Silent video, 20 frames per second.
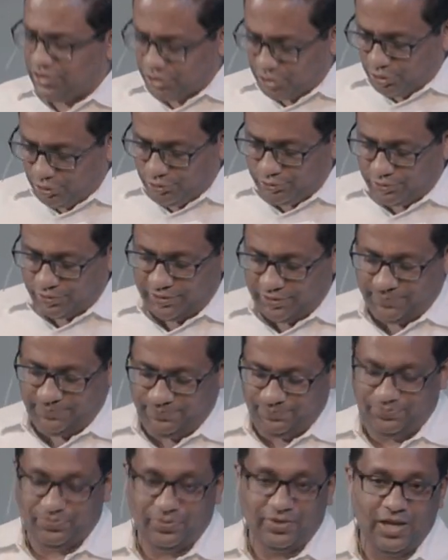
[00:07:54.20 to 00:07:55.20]
the purpose
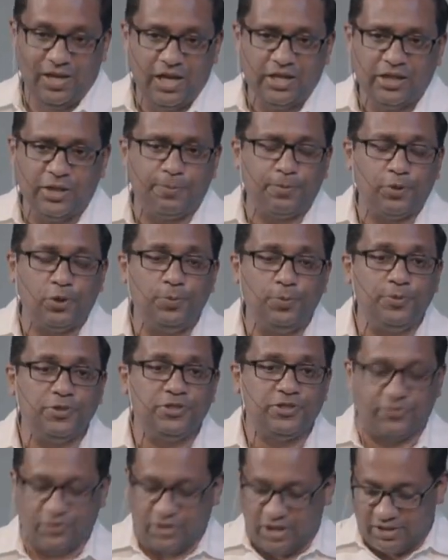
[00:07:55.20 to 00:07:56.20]
of God's test is to
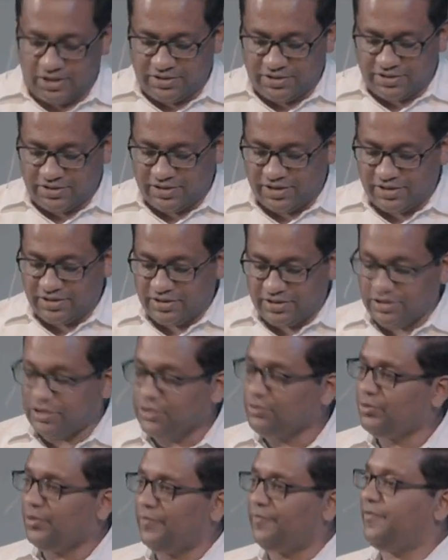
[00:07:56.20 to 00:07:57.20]
refine our
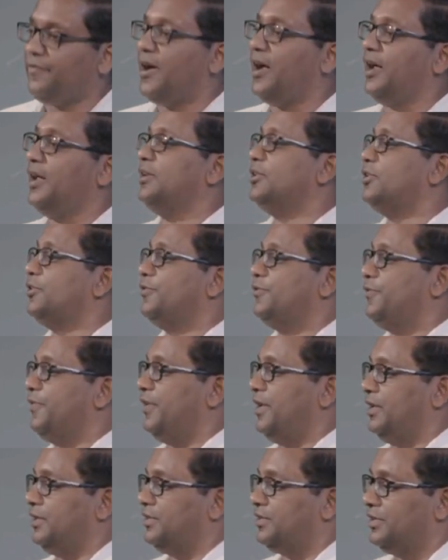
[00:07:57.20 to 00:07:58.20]
faith like
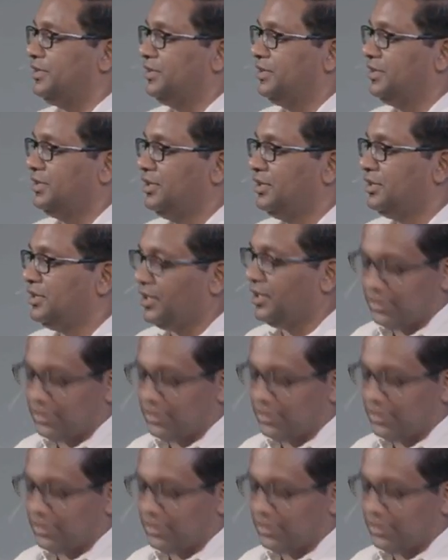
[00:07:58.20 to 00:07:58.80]
gold or silver.